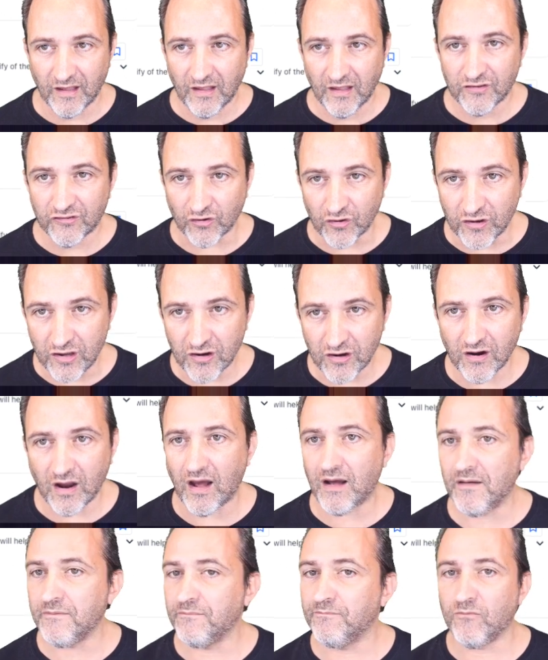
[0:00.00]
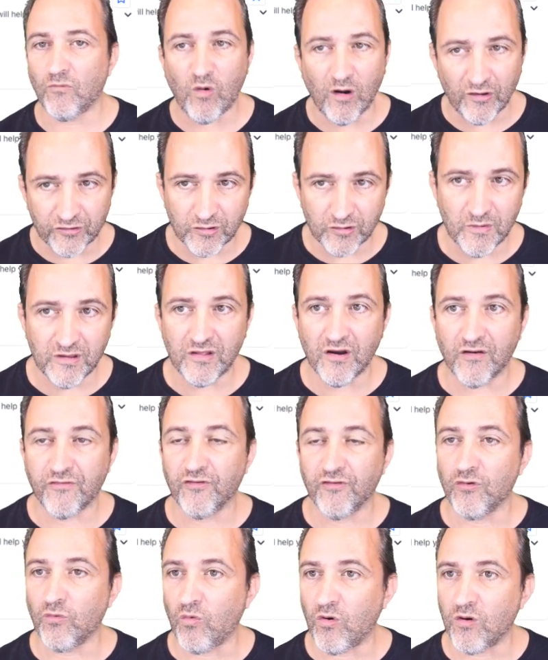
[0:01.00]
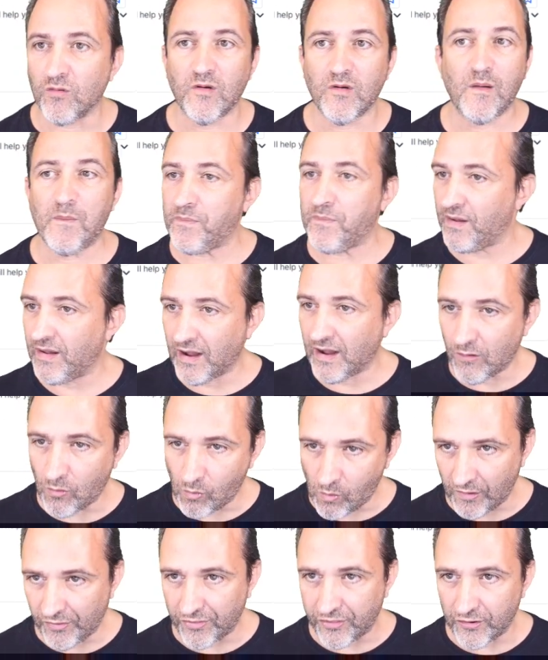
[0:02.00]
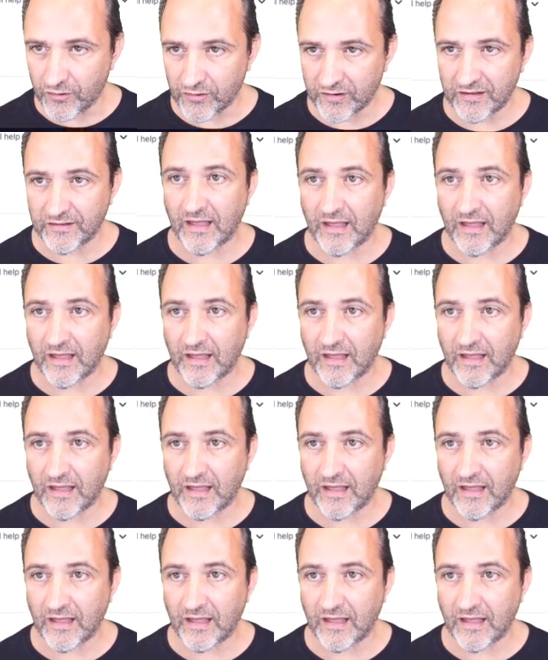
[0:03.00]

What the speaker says: So here I want to be there for the warm-up at 1:30.